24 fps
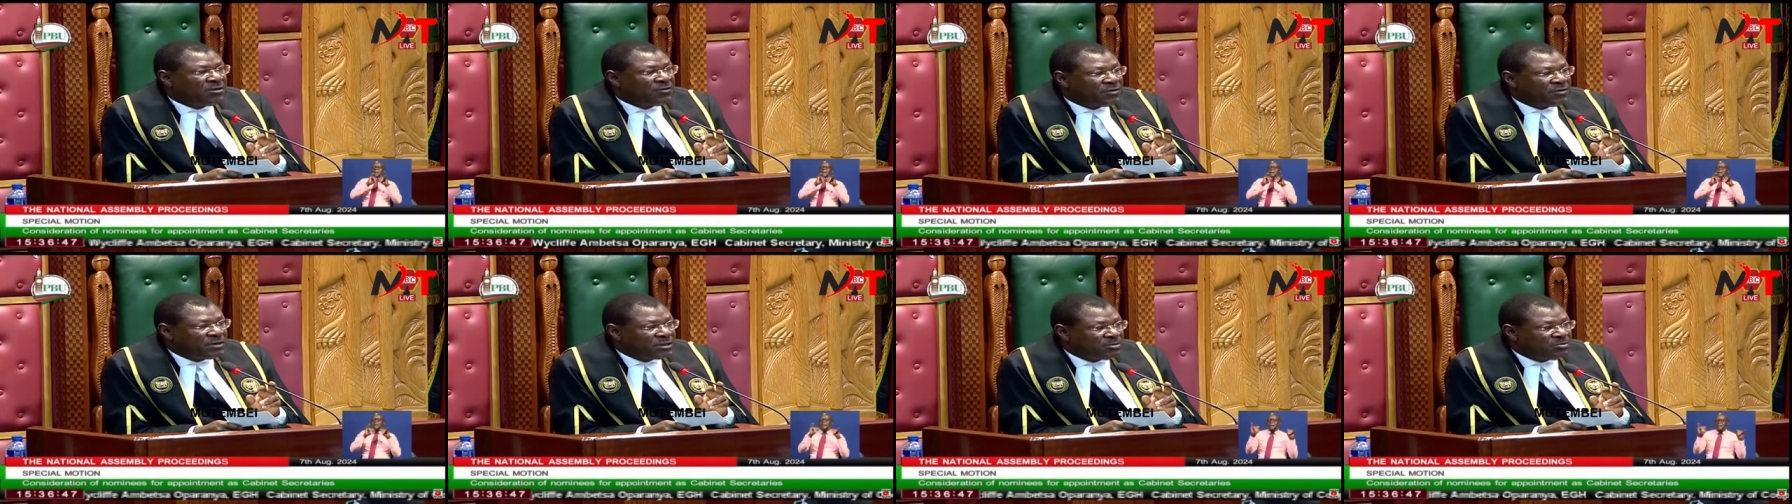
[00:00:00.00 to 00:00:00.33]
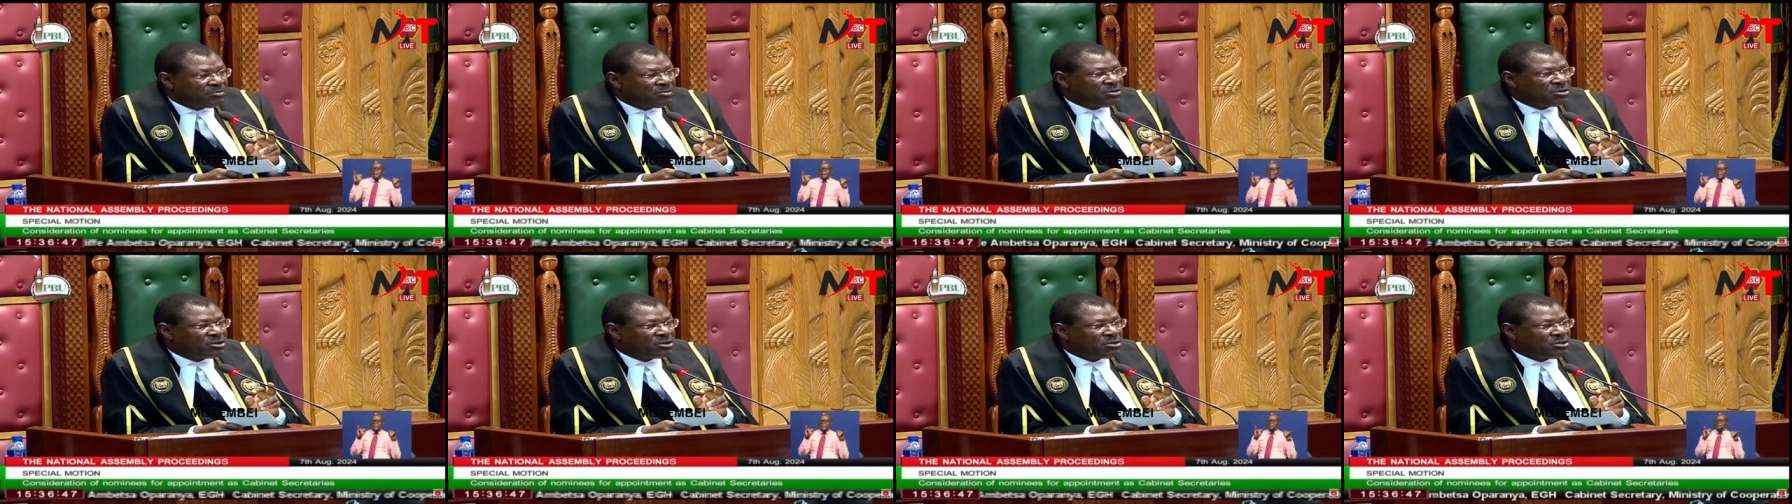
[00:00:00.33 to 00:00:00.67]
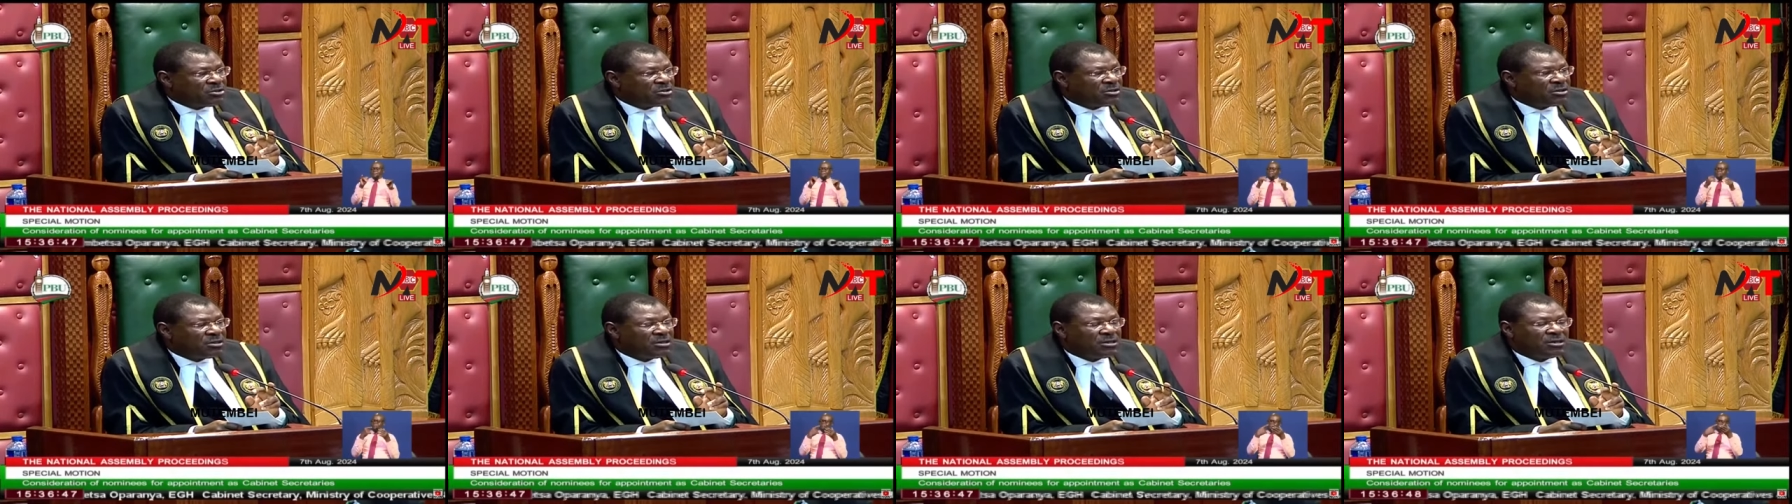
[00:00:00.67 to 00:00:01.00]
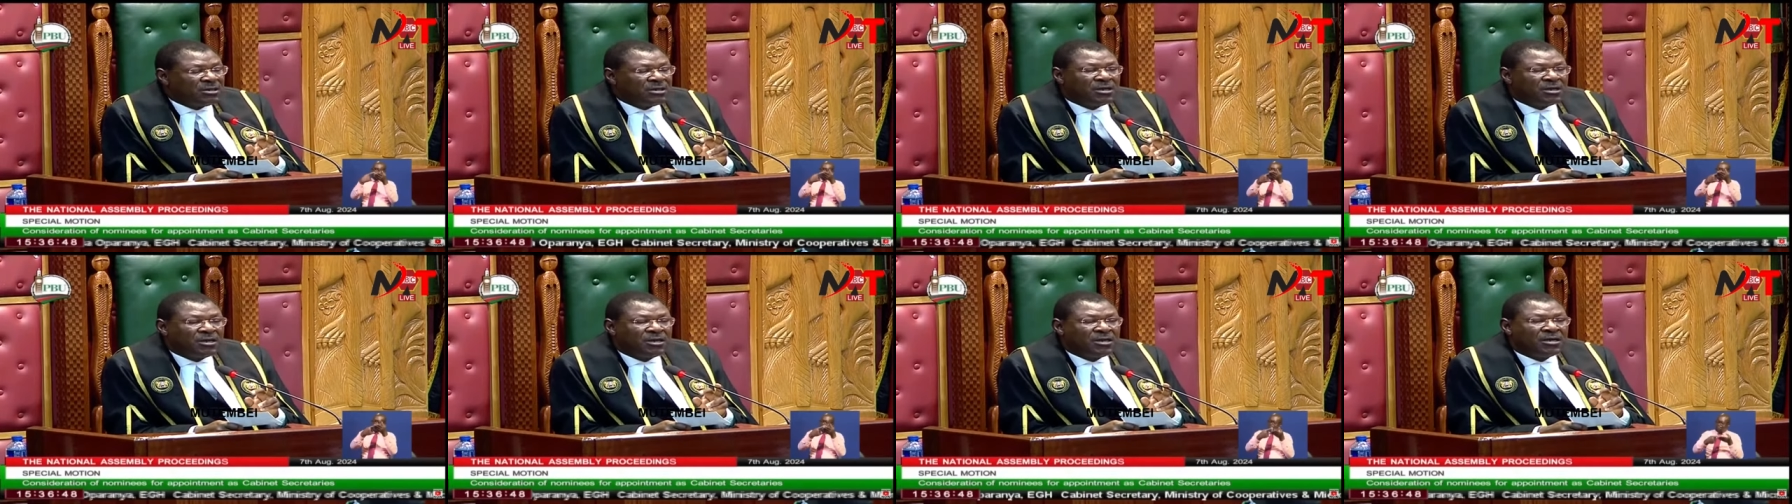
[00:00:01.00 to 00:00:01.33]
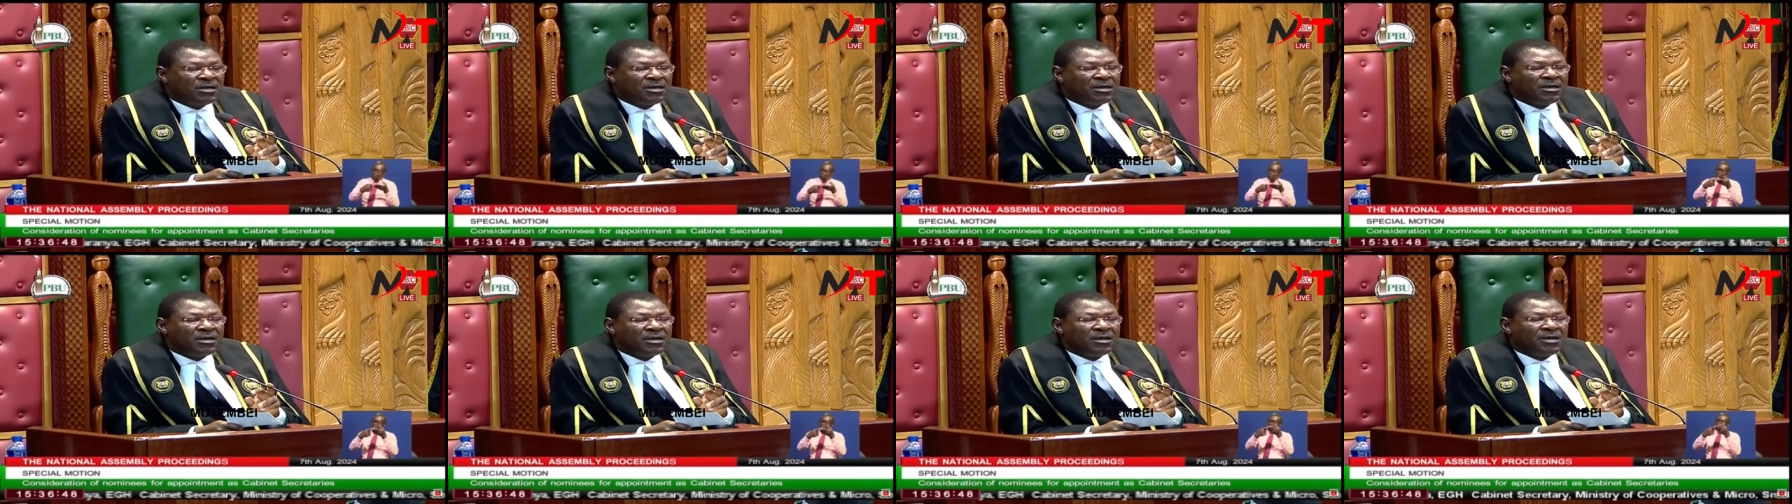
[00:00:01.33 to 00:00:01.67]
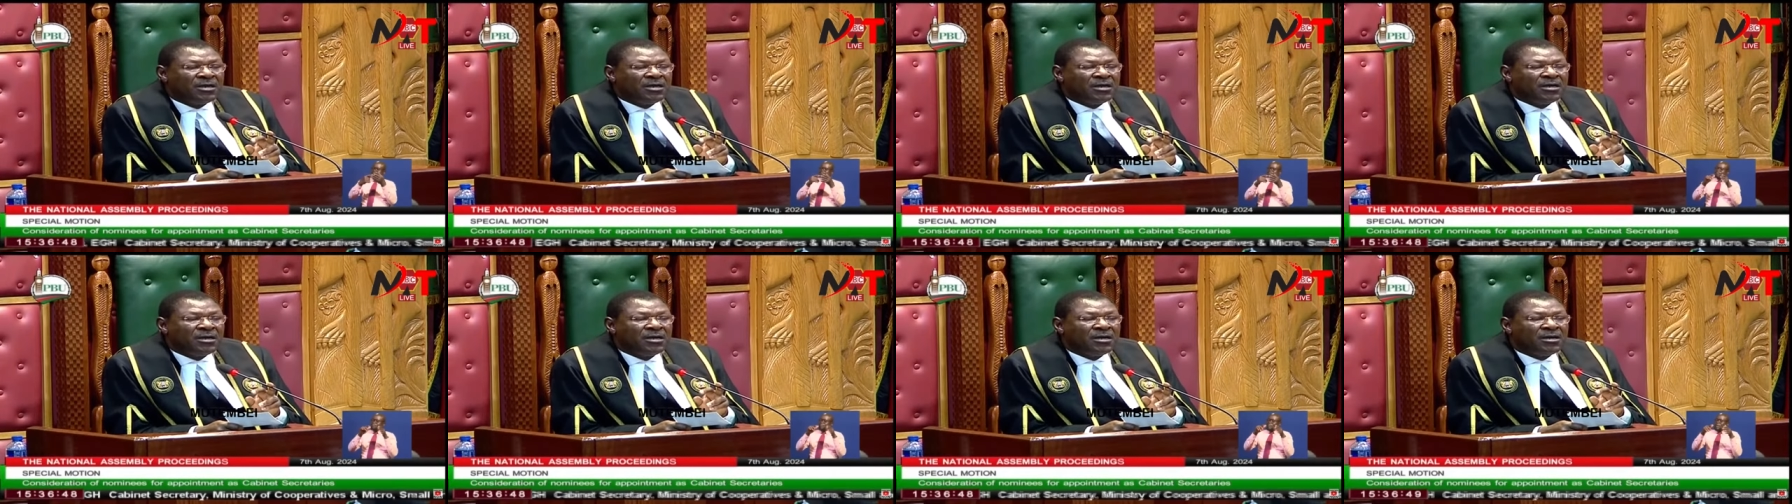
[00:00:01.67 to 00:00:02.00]
of this motion
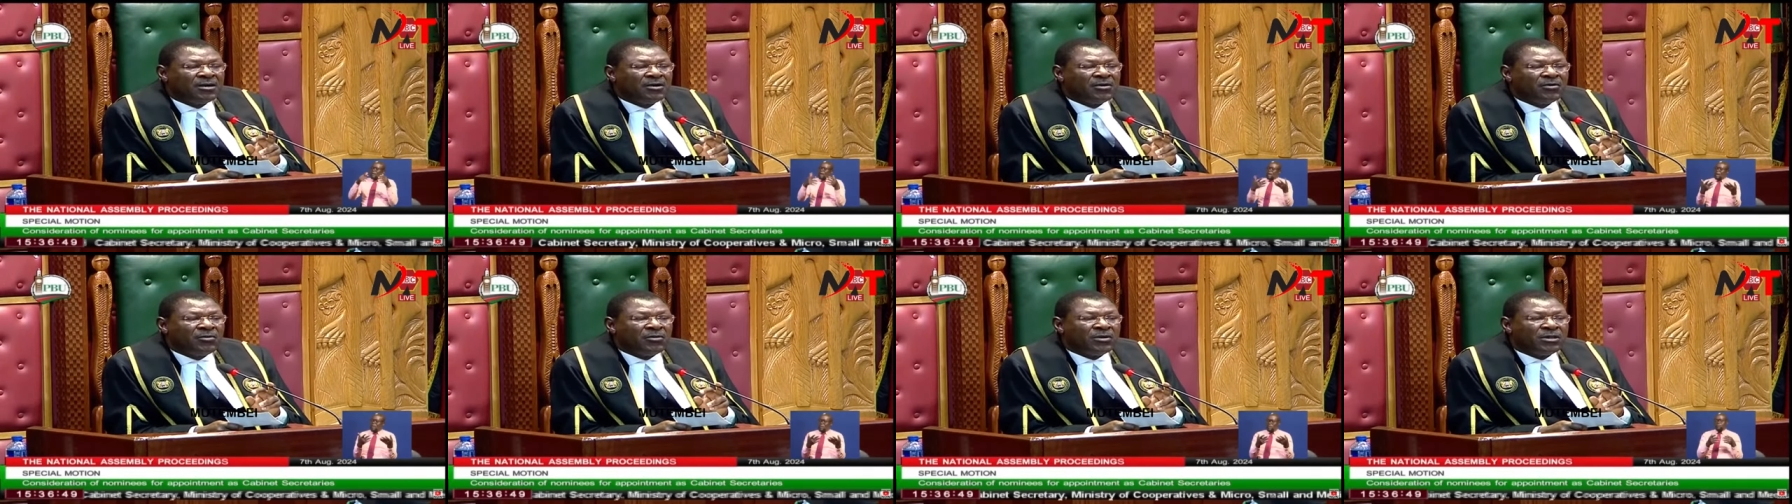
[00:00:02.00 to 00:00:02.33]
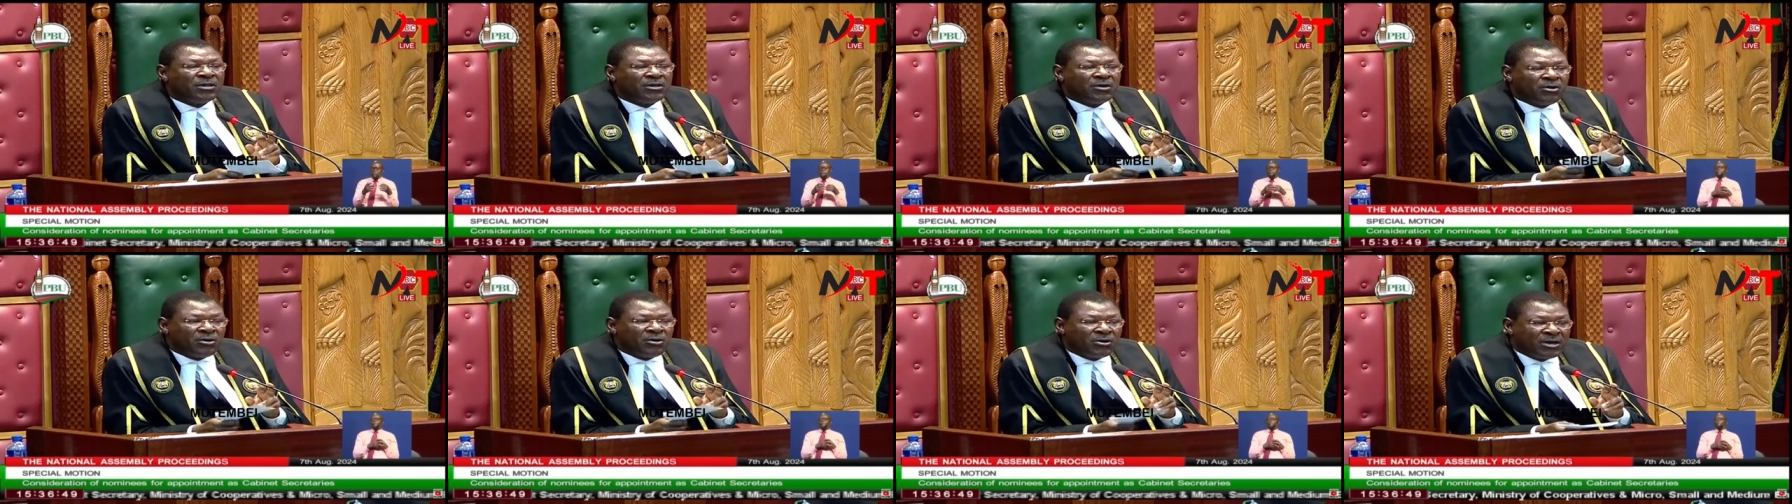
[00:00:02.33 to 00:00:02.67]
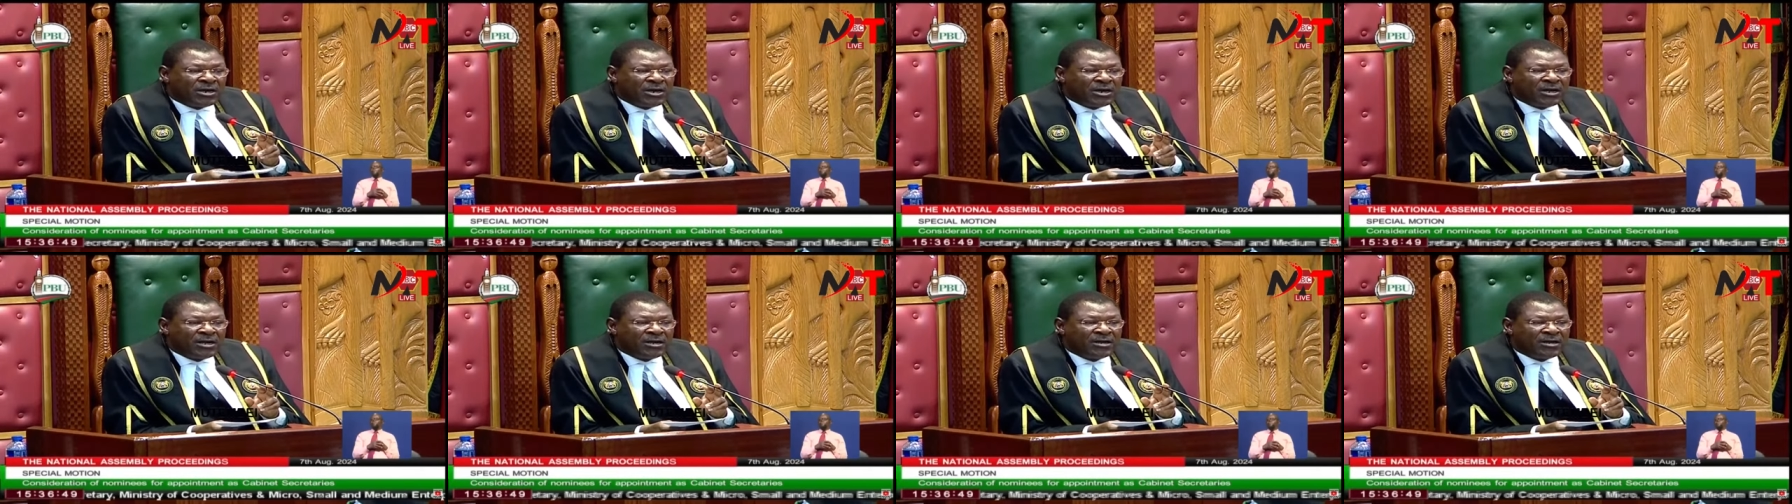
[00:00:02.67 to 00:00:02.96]
with order,